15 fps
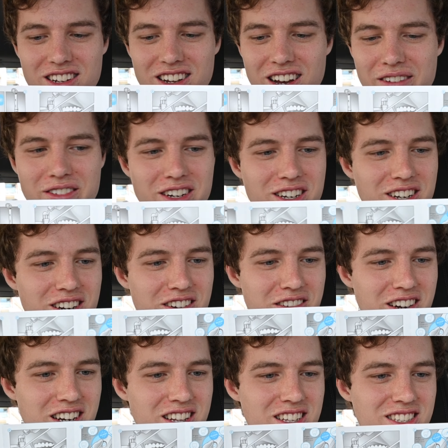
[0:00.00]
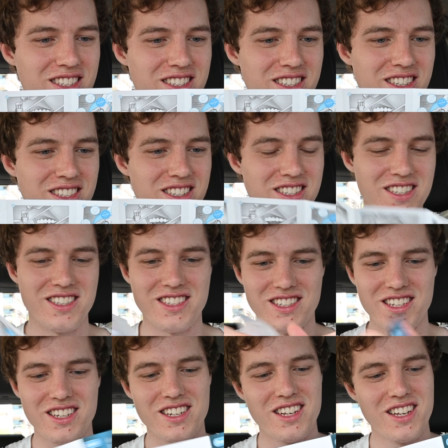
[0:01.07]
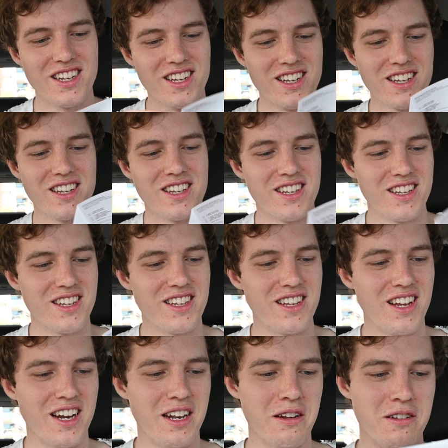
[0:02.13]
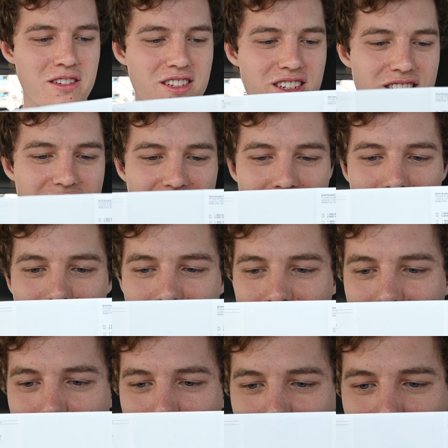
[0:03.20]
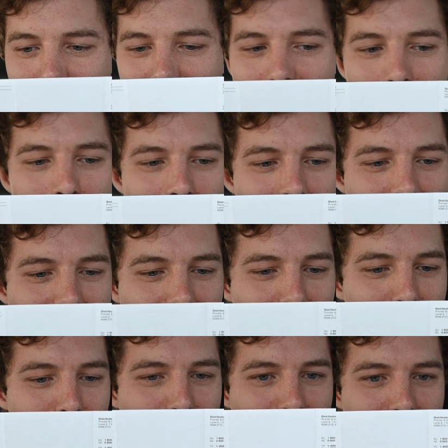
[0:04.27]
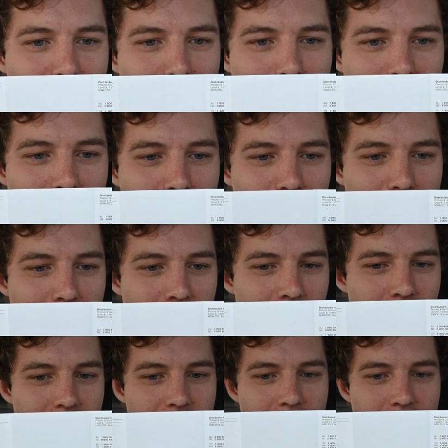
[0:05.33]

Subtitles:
I'm not gonna read this. It's just, it just tells you to install the app and stuff. It's pretty cool.